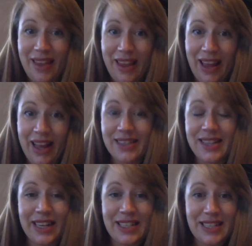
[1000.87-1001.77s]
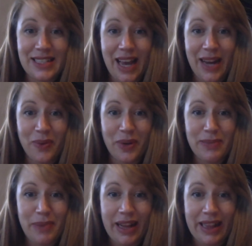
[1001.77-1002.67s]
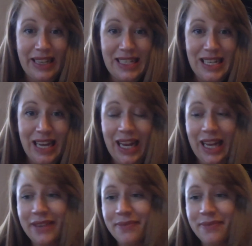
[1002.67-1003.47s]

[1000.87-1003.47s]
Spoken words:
I guess they get to decide what is medically indicated.